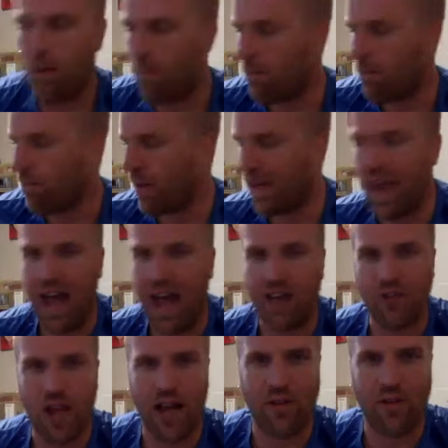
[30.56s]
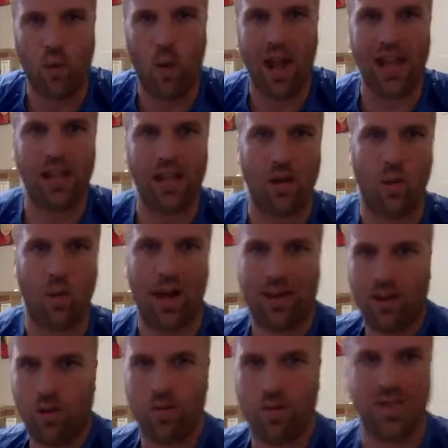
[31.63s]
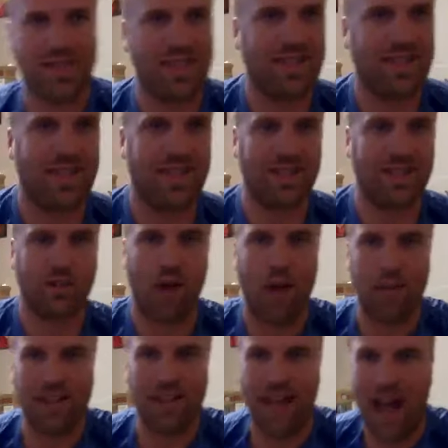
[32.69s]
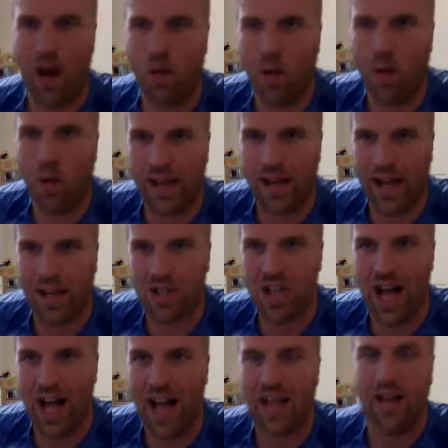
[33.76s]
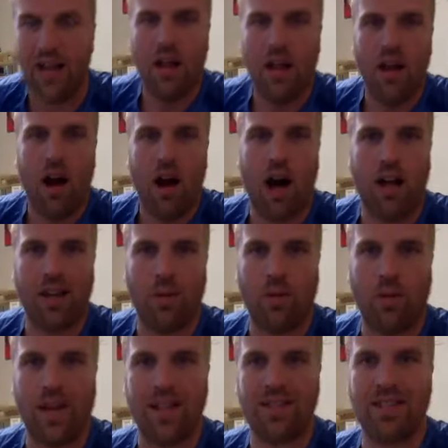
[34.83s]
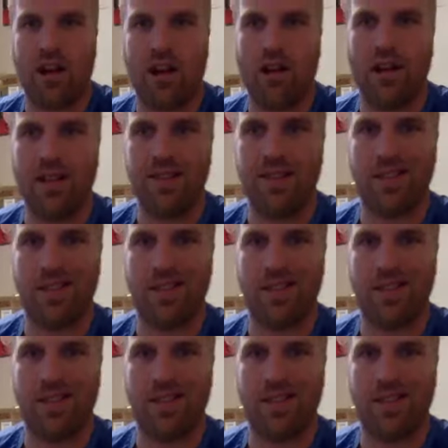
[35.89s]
But yeah, if you have a weight and you want a little resistance, grab it now while you got a shot, and then we'll get started.